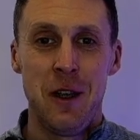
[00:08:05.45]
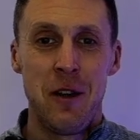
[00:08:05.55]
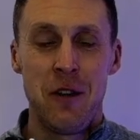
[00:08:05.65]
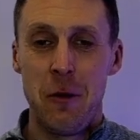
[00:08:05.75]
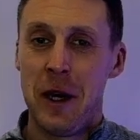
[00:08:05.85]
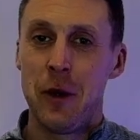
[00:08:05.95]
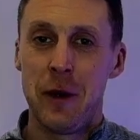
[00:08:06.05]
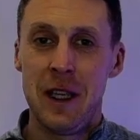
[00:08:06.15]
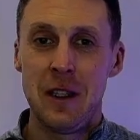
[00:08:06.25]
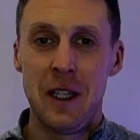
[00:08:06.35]
the Vomero
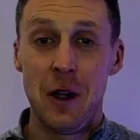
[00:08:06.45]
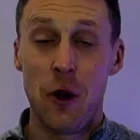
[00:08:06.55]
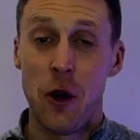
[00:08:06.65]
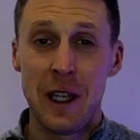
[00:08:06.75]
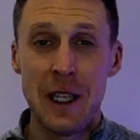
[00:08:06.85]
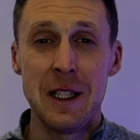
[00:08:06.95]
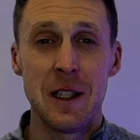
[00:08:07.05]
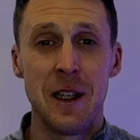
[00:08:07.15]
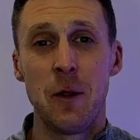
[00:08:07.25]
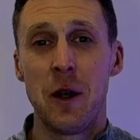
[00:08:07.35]
18 are
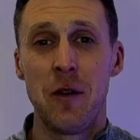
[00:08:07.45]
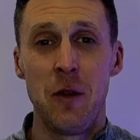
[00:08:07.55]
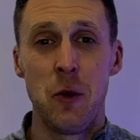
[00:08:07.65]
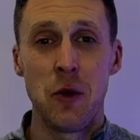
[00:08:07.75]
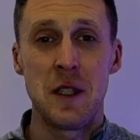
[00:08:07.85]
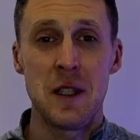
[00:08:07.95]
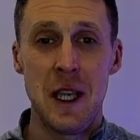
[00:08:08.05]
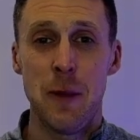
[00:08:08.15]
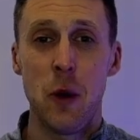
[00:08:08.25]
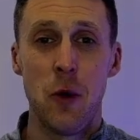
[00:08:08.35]
easily one of the most
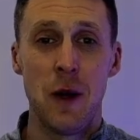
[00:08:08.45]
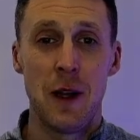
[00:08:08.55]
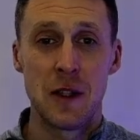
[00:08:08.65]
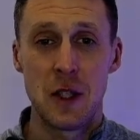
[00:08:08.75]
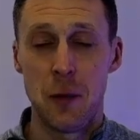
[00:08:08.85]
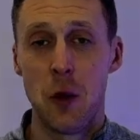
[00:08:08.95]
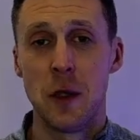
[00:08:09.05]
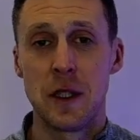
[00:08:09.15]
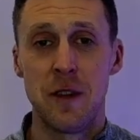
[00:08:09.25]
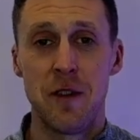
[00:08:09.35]
stable and
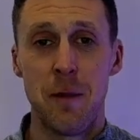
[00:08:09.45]
supportive